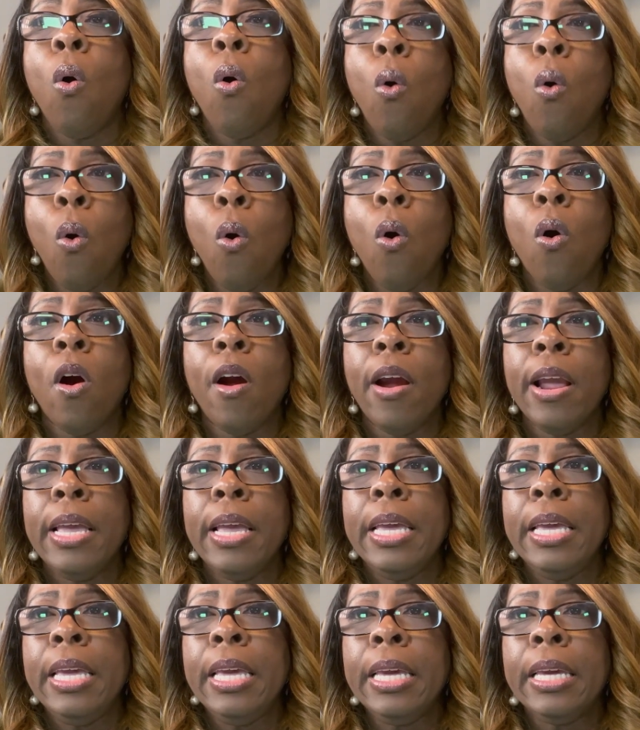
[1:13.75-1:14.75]

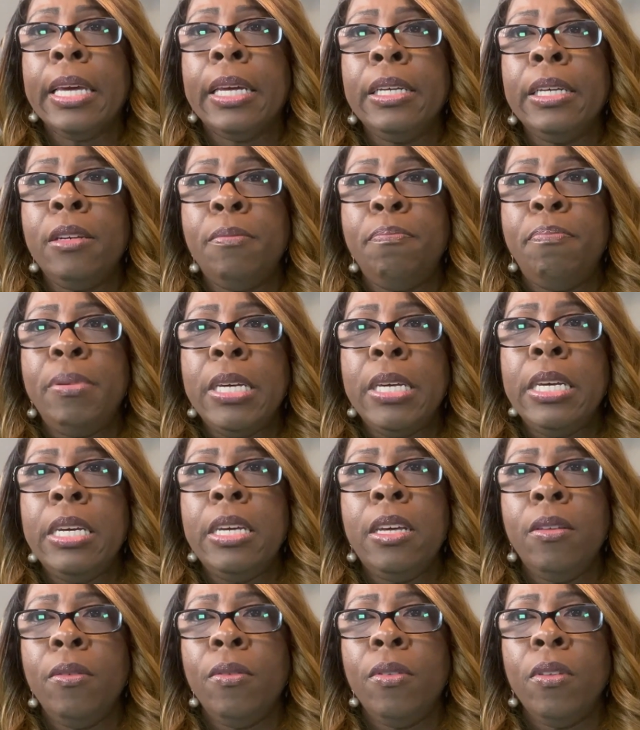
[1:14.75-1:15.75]
or it could
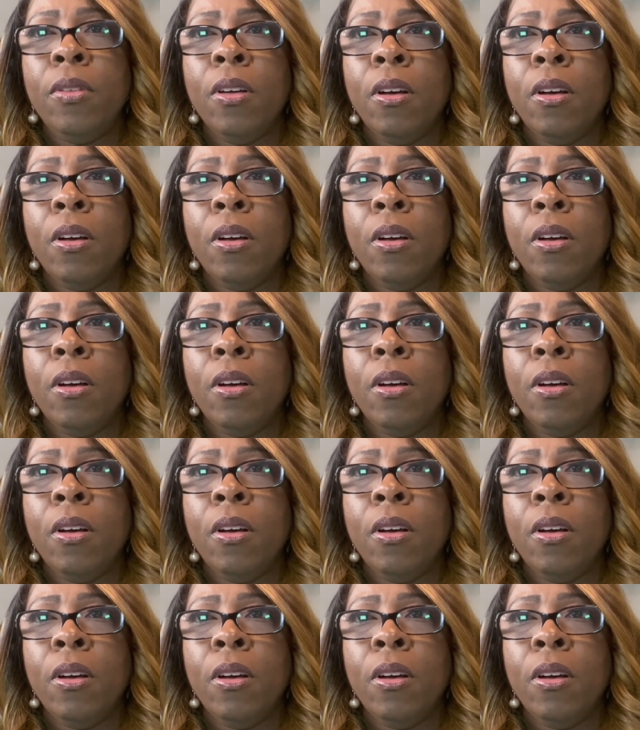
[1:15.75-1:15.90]
be